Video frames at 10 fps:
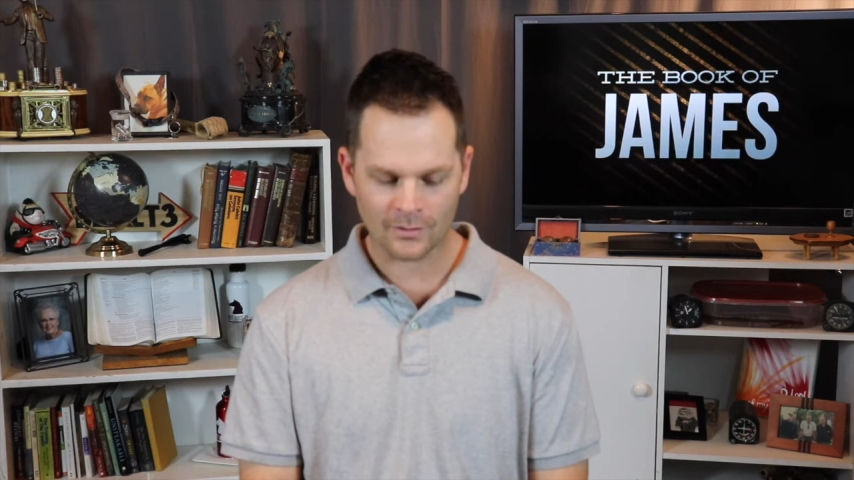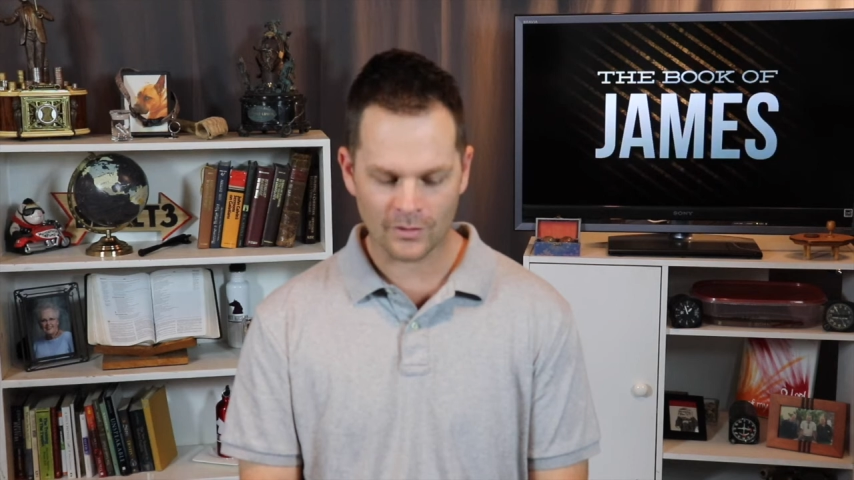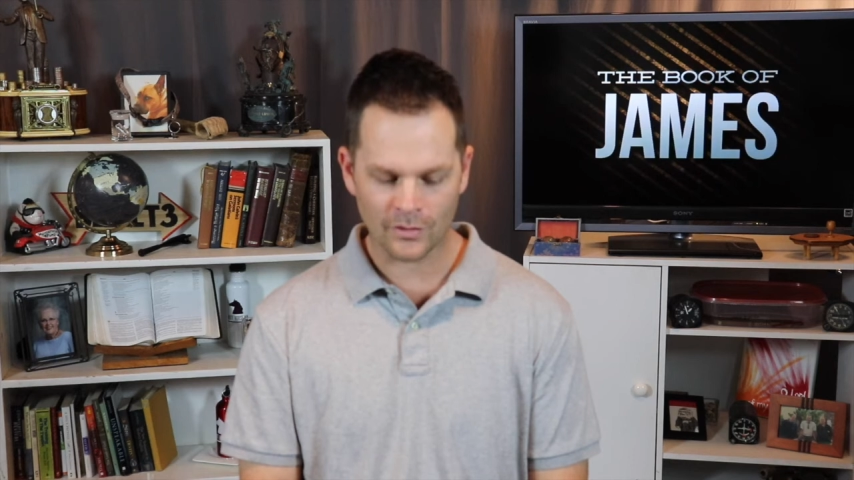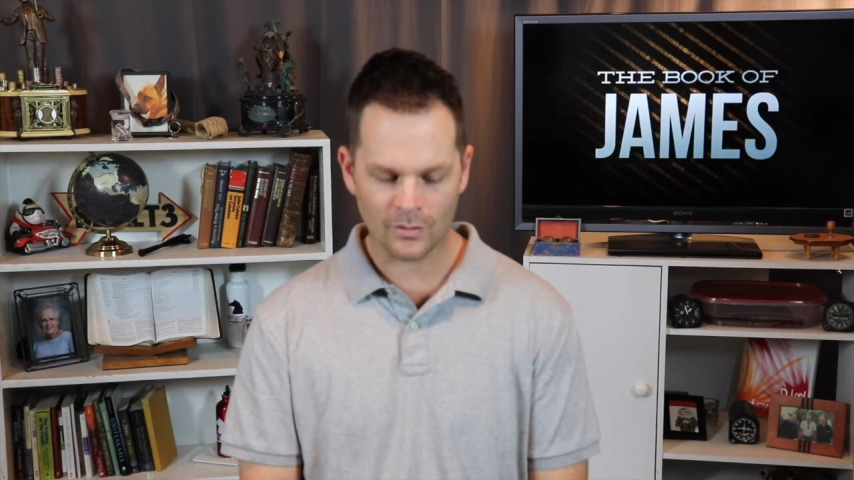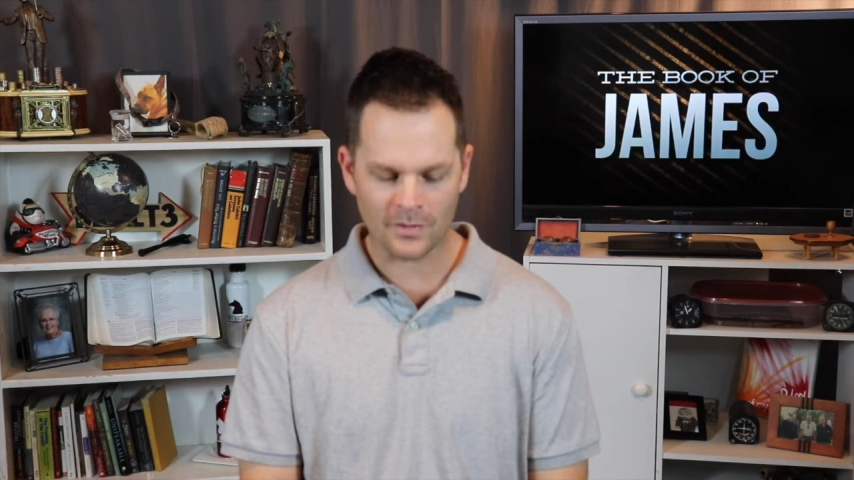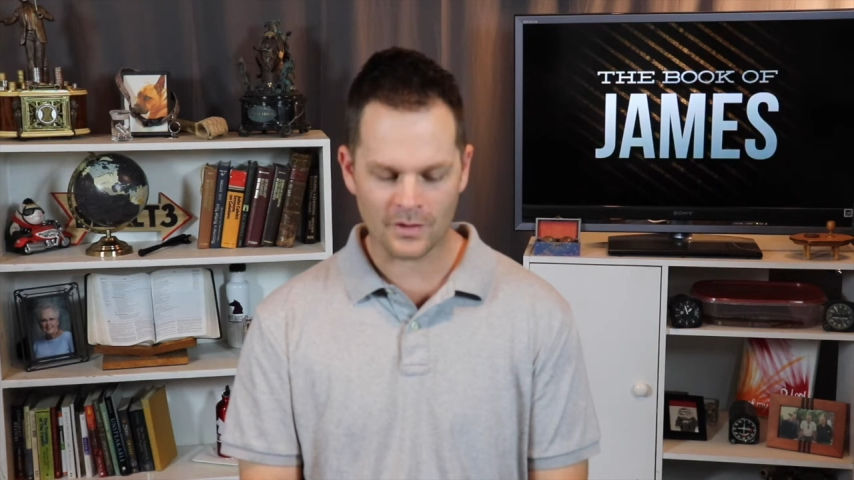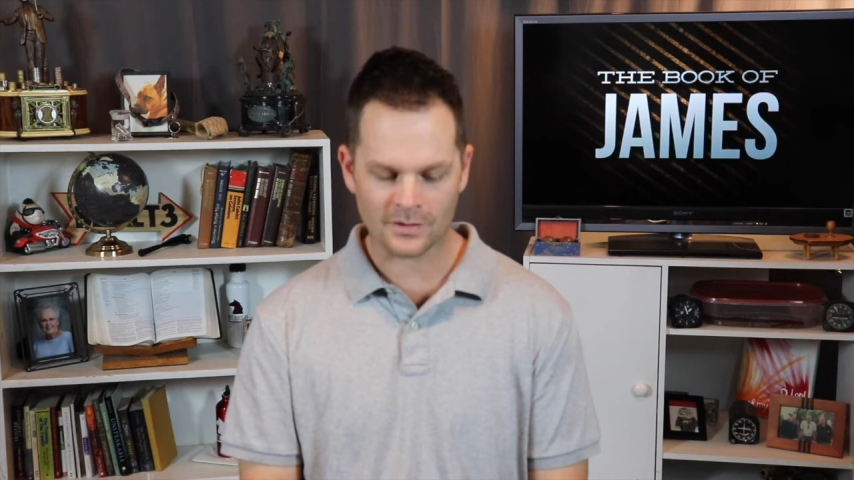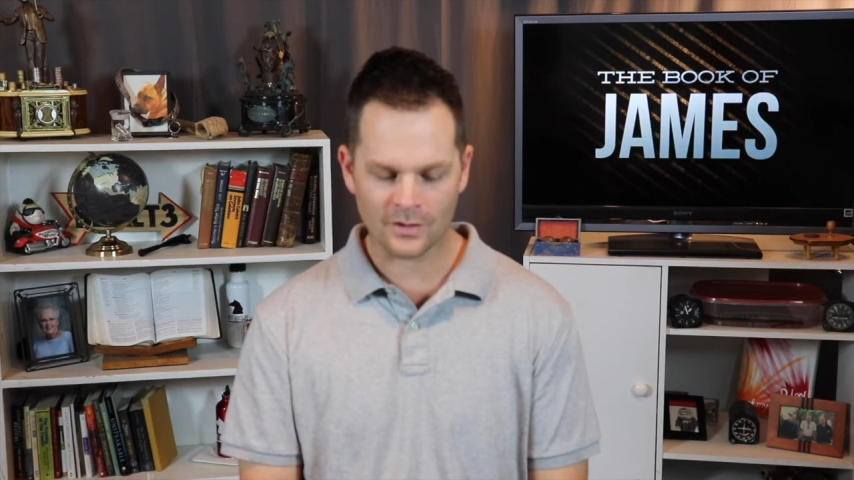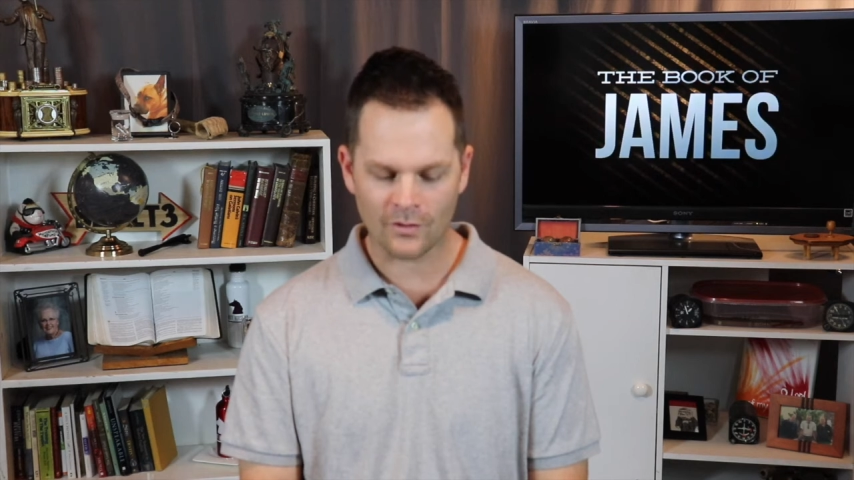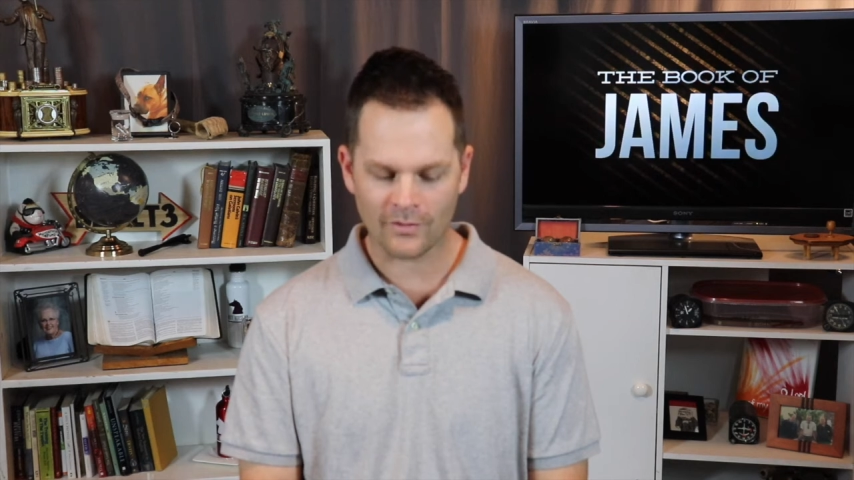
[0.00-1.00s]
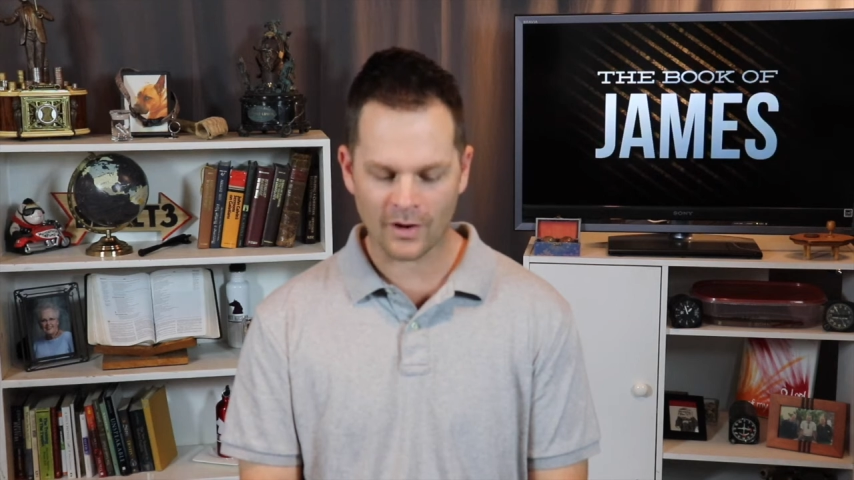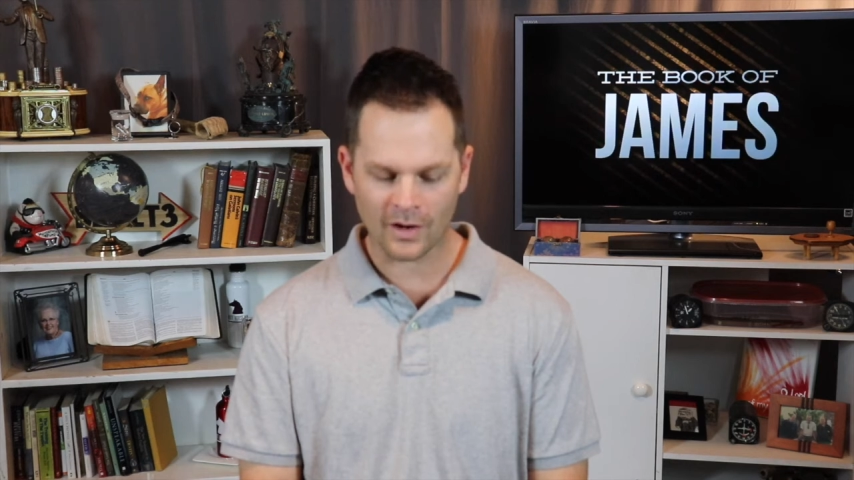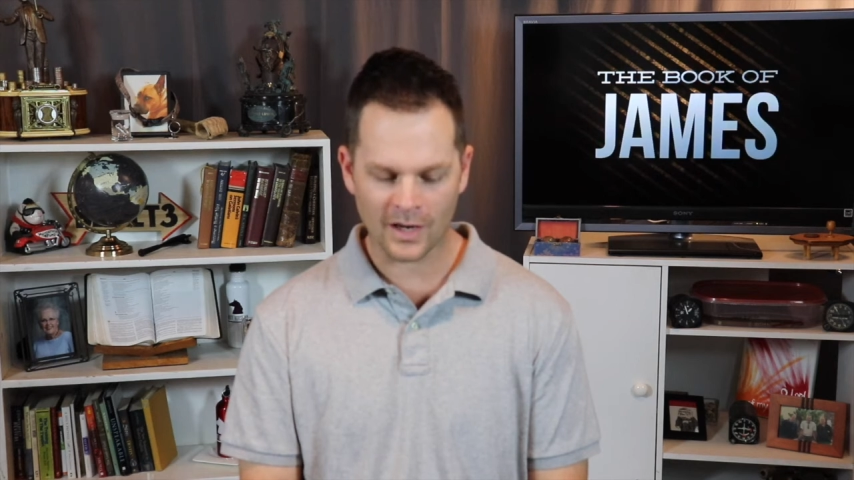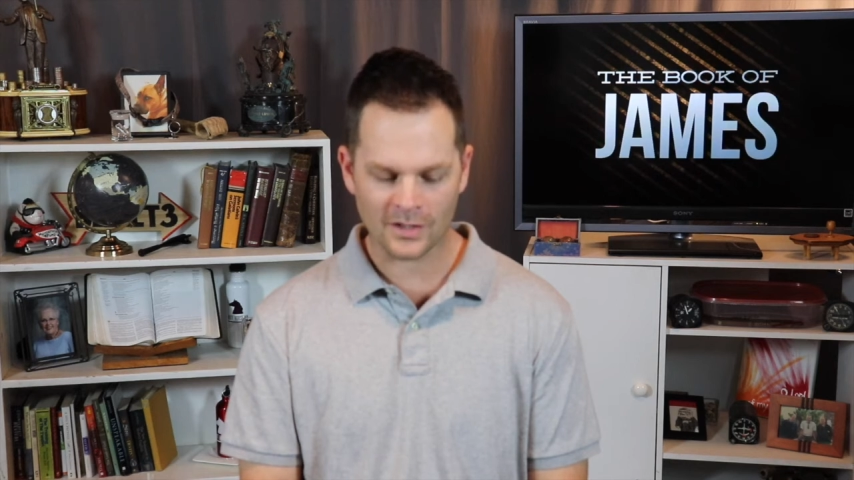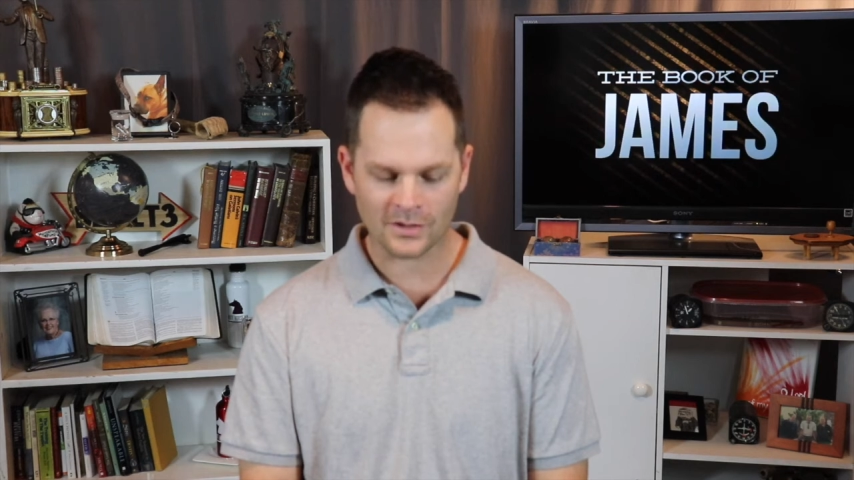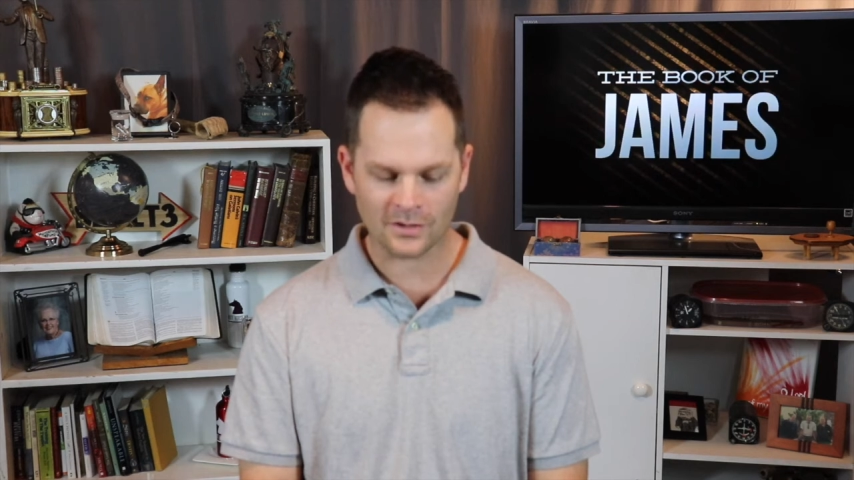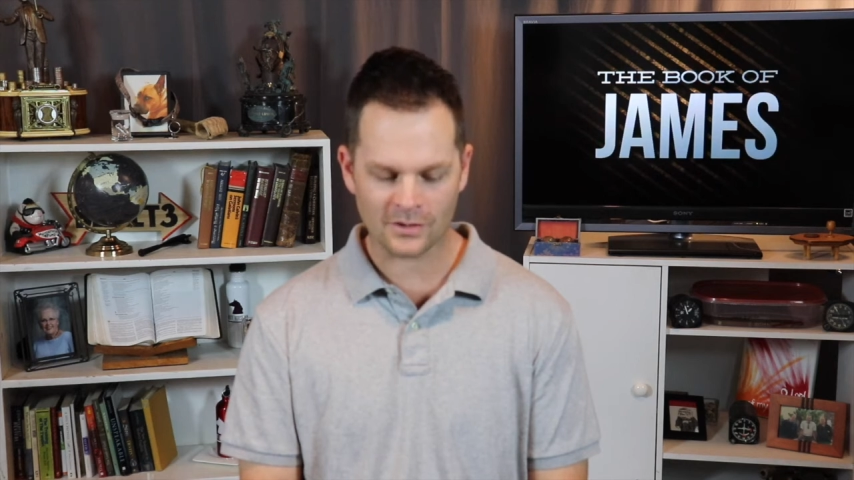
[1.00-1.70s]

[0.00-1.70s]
with whom there is no variation